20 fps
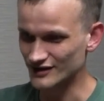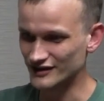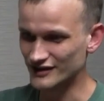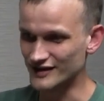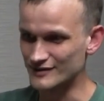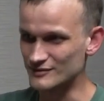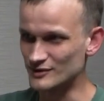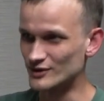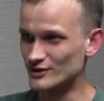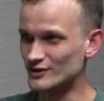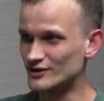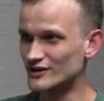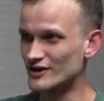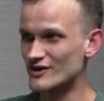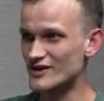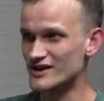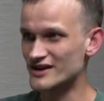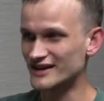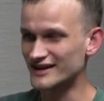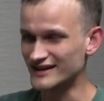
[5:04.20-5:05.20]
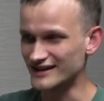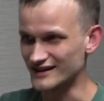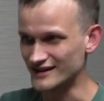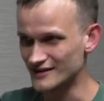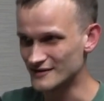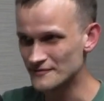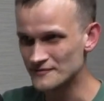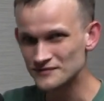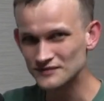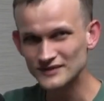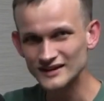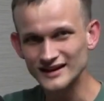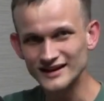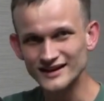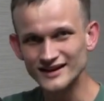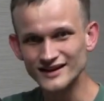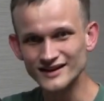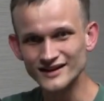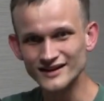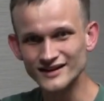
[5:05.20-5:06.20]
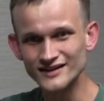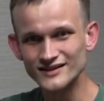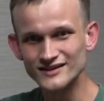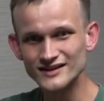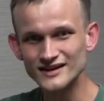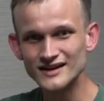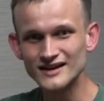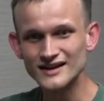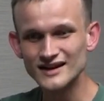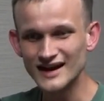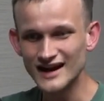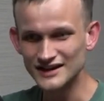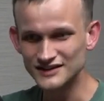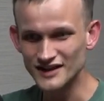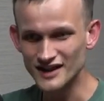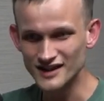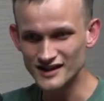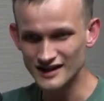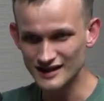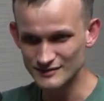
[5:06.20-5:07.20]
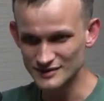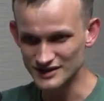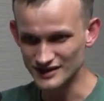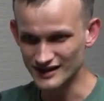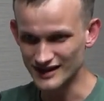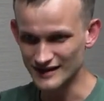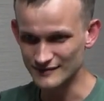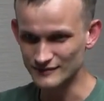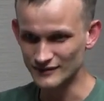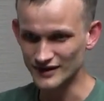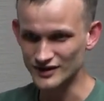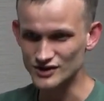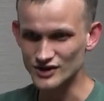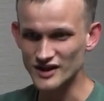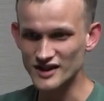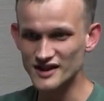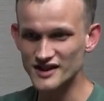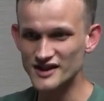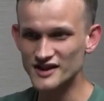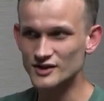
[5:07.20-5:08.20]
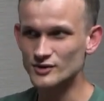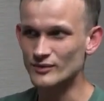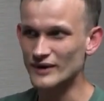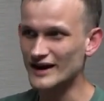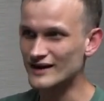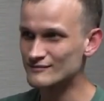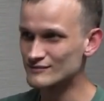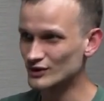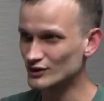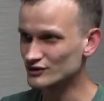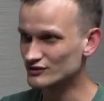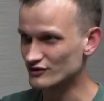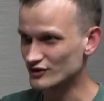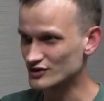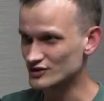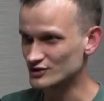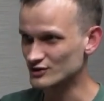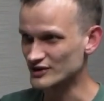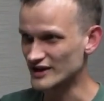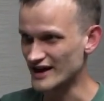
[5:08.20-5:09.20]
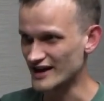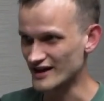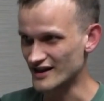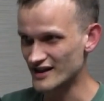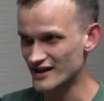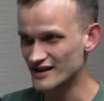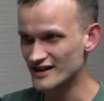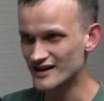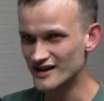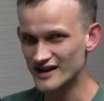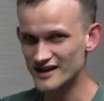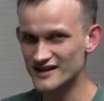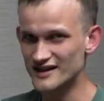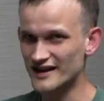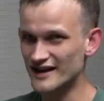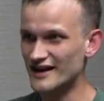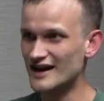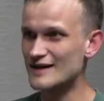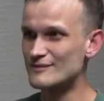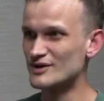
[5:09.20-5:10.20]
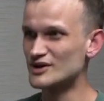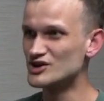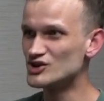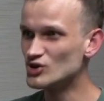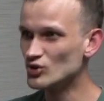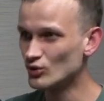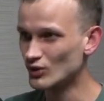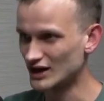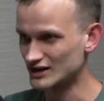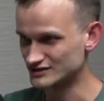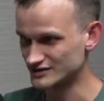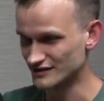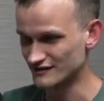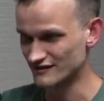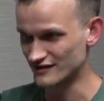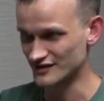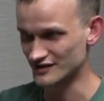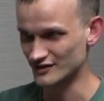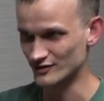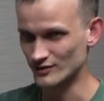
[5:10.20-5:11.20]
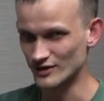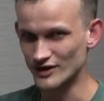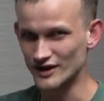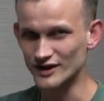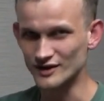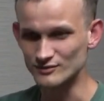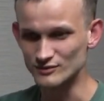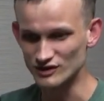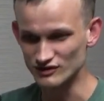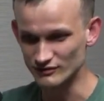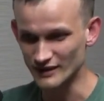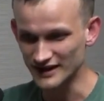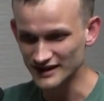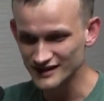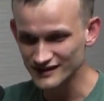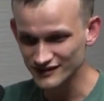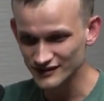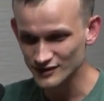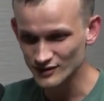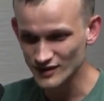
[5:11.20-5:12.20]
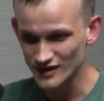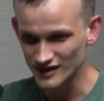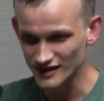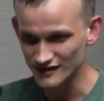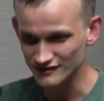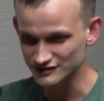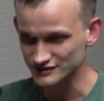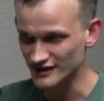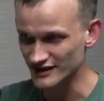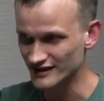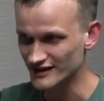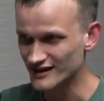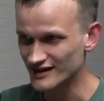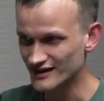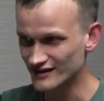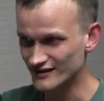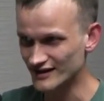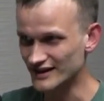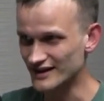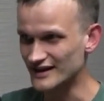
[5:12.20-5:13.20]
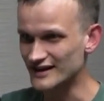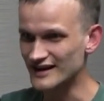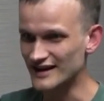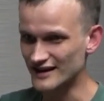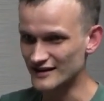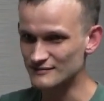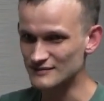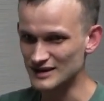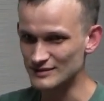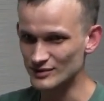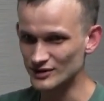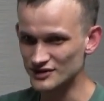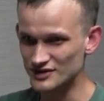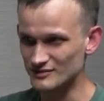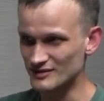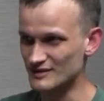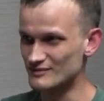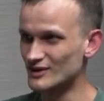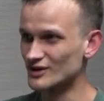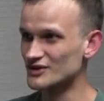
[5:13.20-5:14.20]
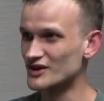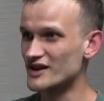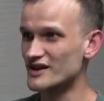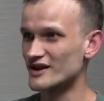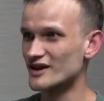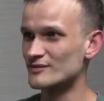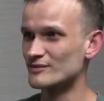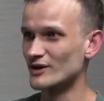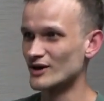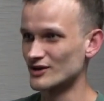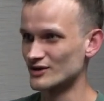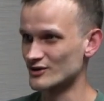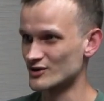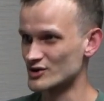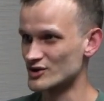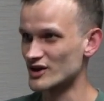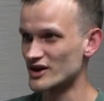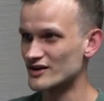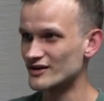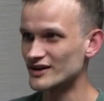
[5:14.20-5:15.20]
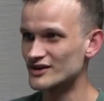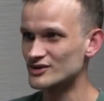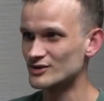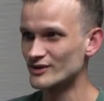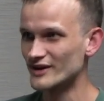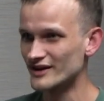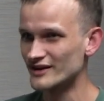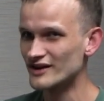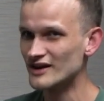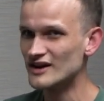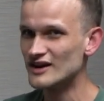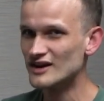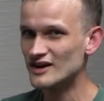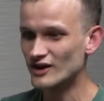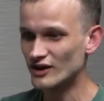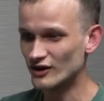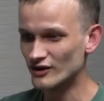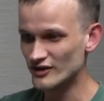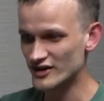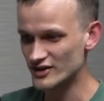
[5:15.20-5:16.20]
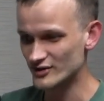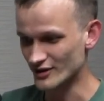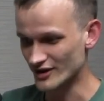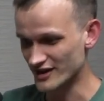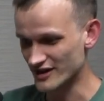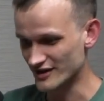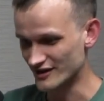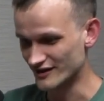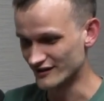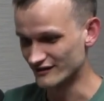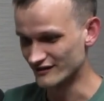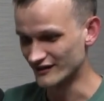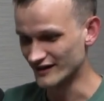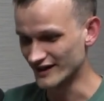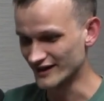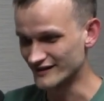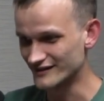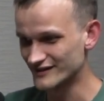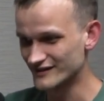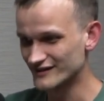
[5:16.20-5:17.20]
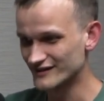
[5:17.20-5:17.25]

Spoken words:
on the computer. There's the key. And at the same time, like, just scrambled for 2 days, setting up a new wallet to where I could move my ETH to safely, like getting people to be multi-sig partners, just like doing all sorts of like